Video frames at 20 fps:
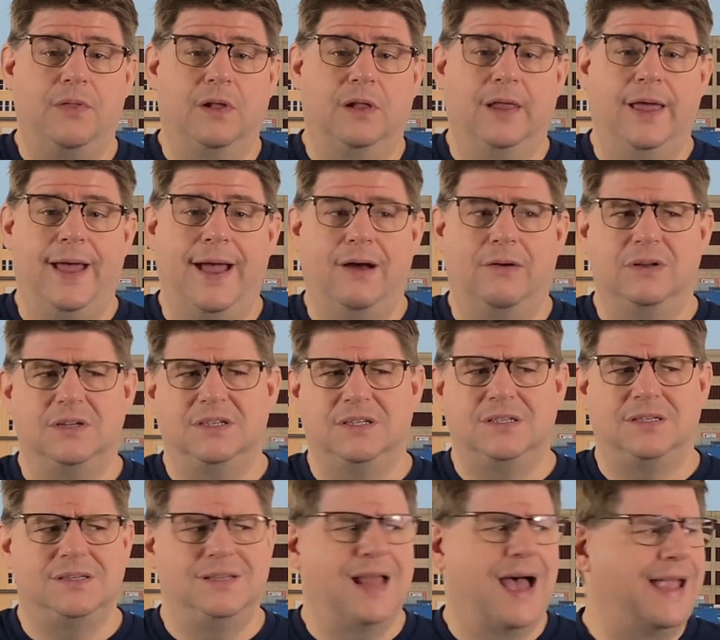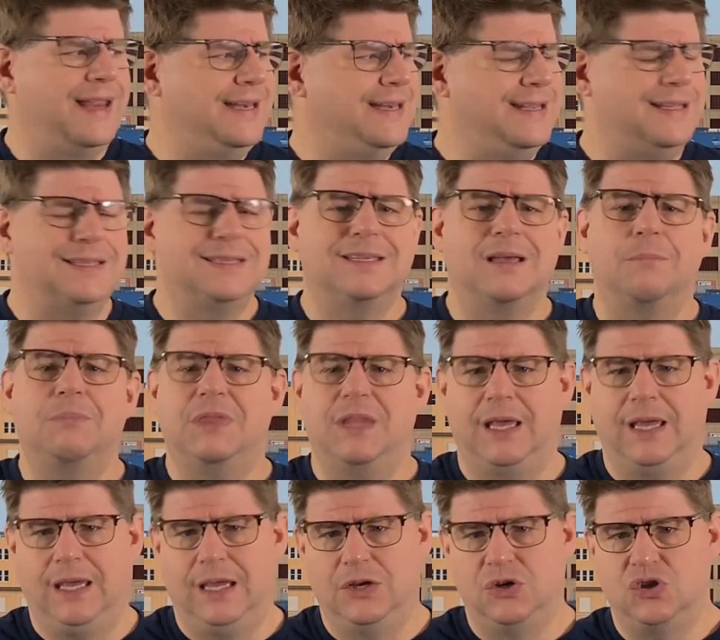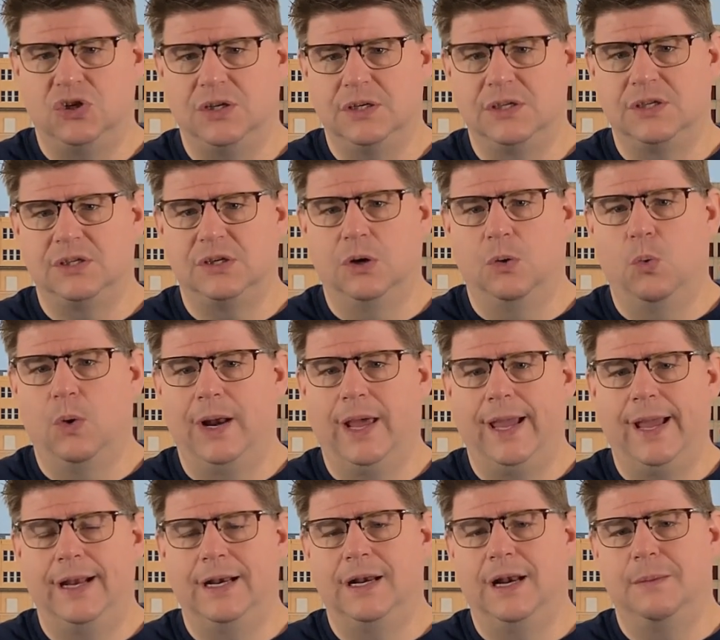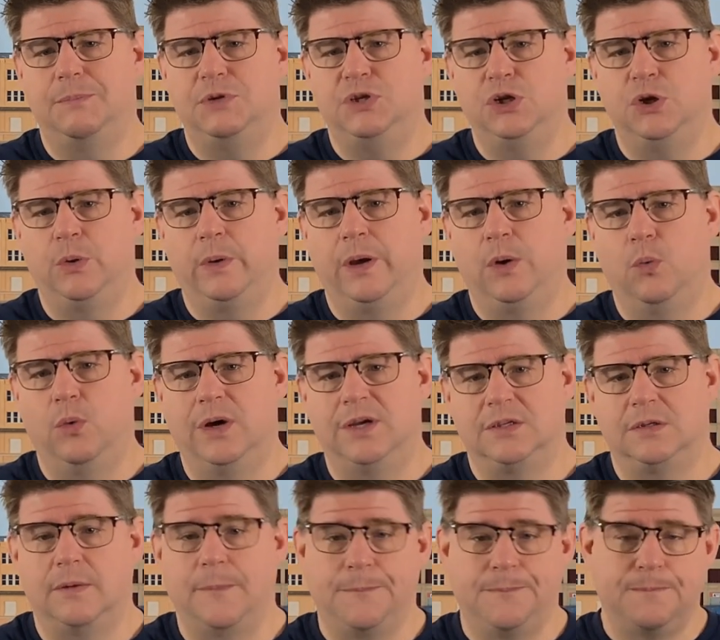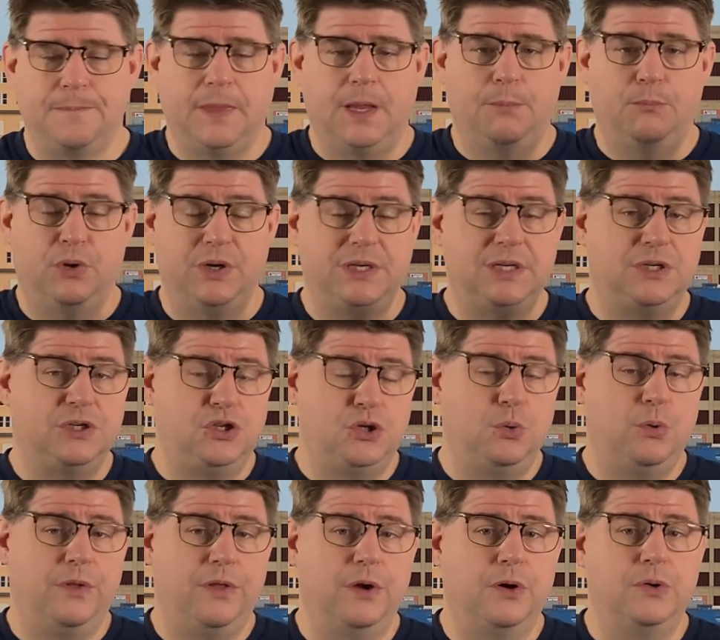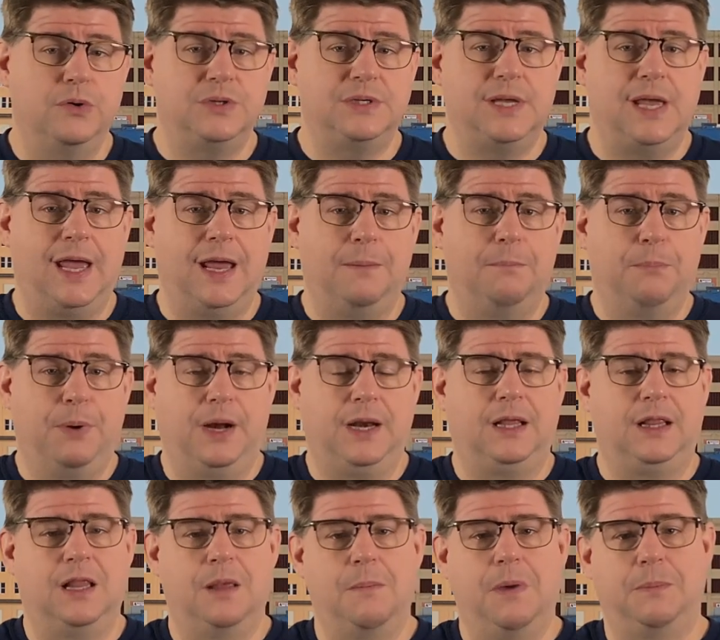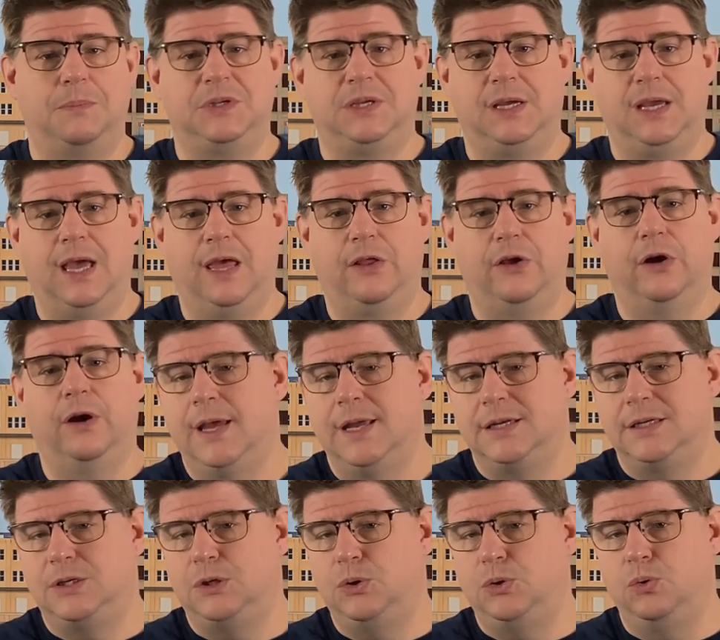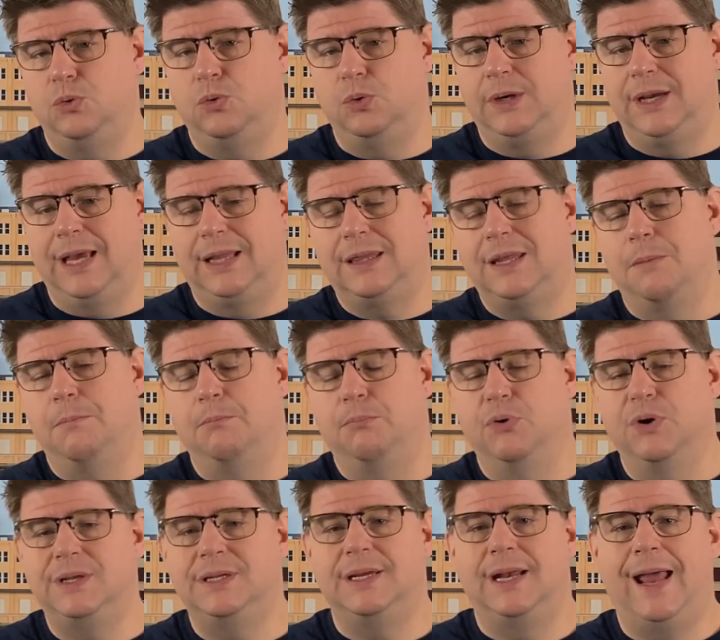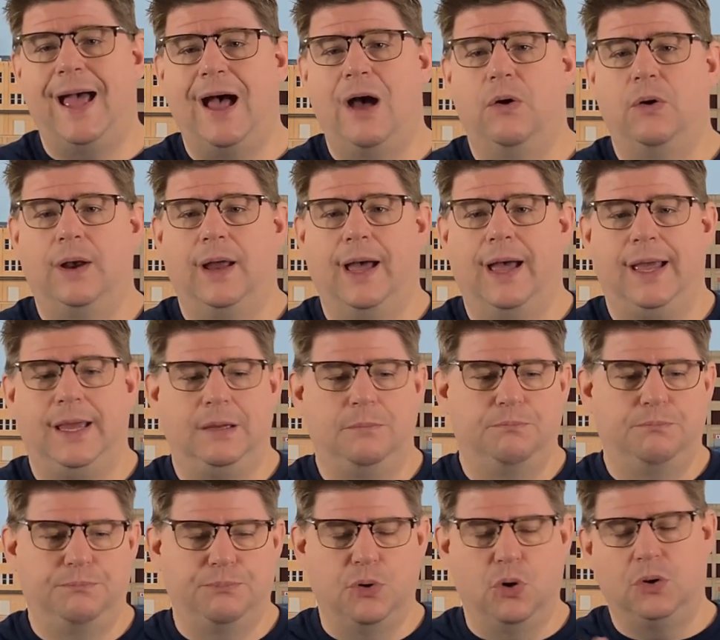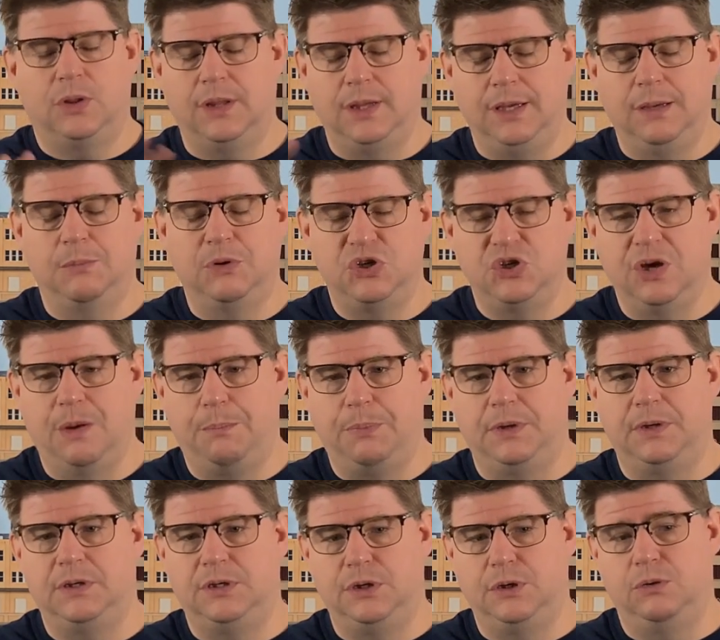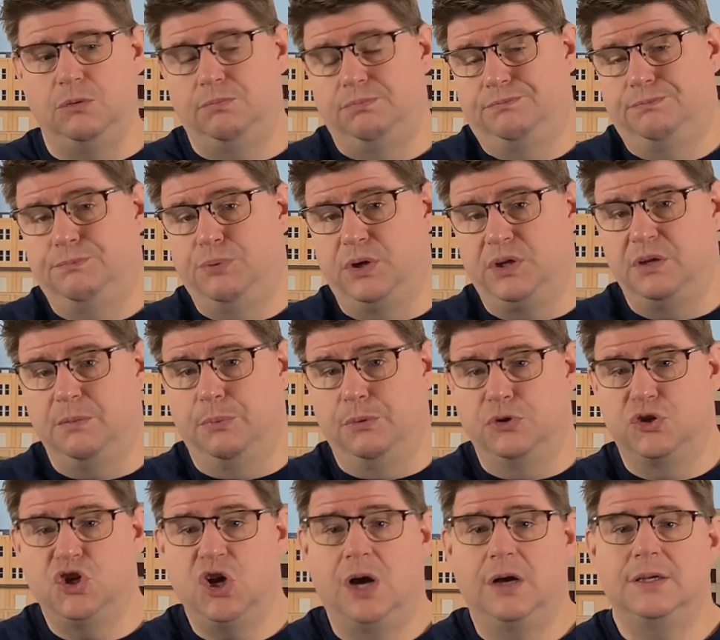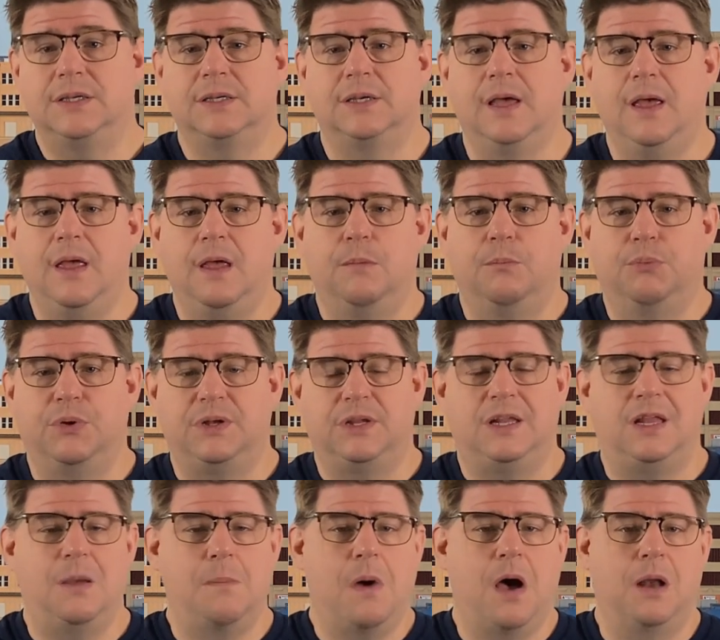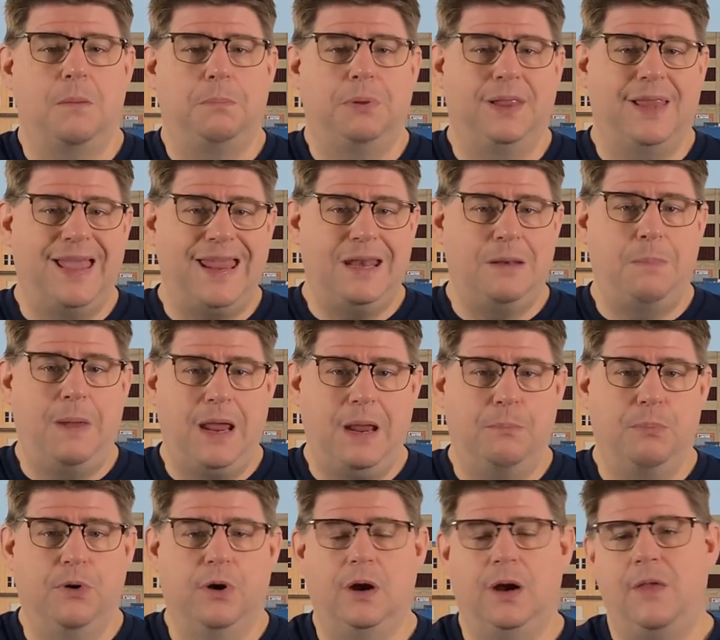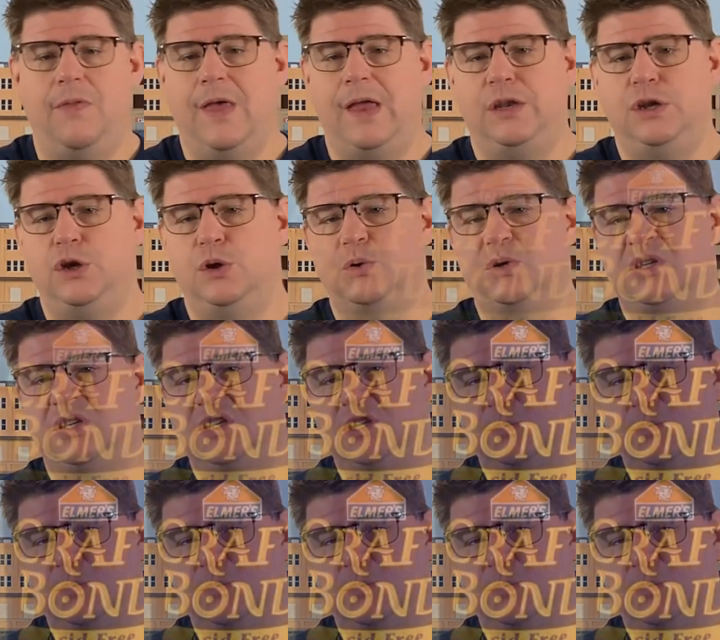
on the layout is 90 something inches, so what I ended up doing was printing 2 of those and butting them up together. To get them printed out, I broke the image up into printable chunks, printed them on plain paper, and then used